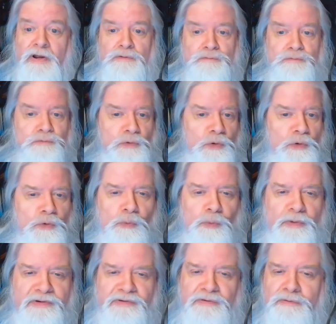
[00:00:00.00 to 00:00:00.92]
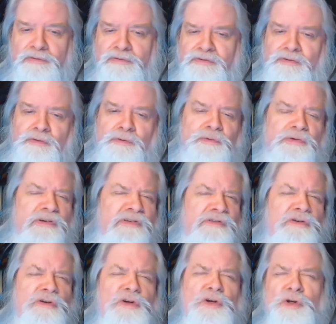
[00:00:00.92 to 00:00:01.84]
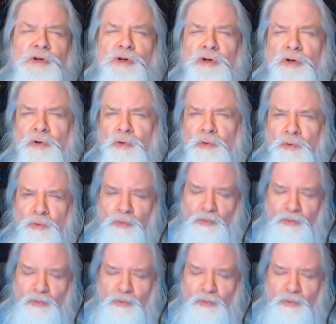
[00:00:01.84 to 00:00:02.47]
rogue wizards you just knew